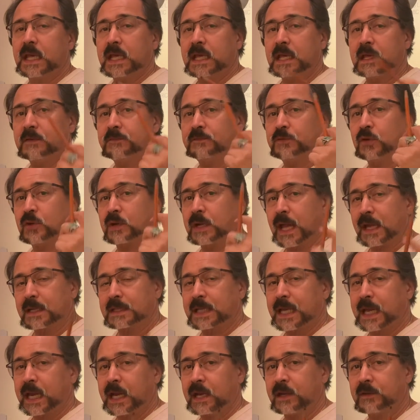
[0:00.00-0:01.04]
if you're not
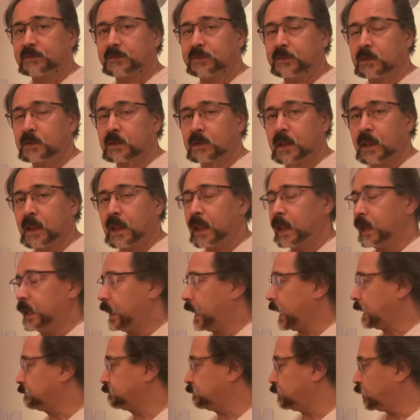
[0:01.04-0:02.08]
careful
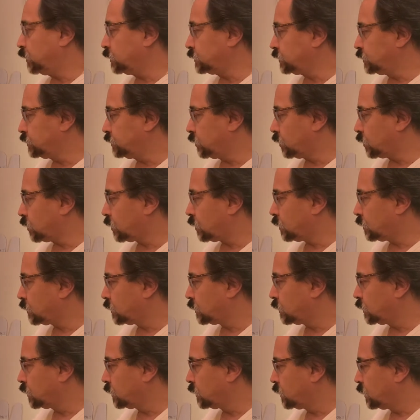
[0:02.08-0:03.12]
and put your
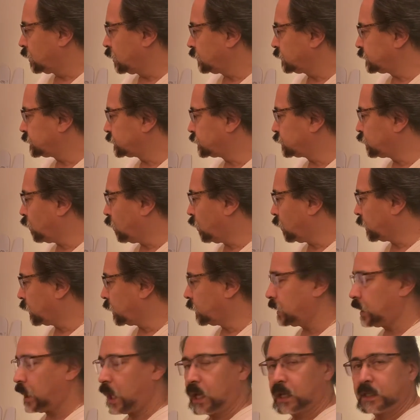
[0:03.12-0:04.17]
stronger
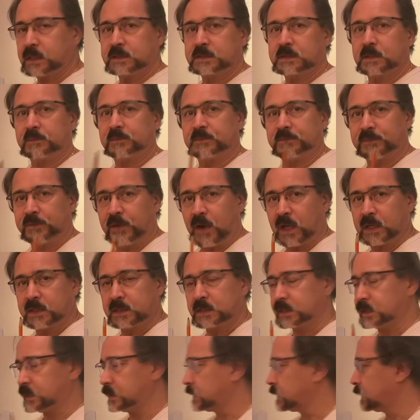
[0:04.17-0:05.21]
lines up
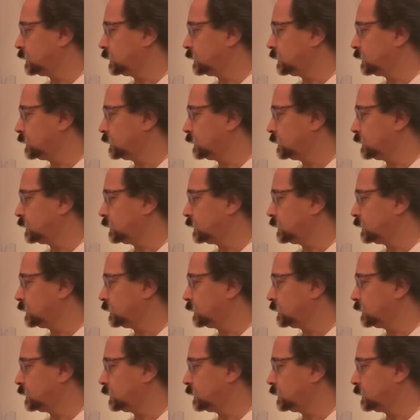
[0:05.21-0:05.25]
front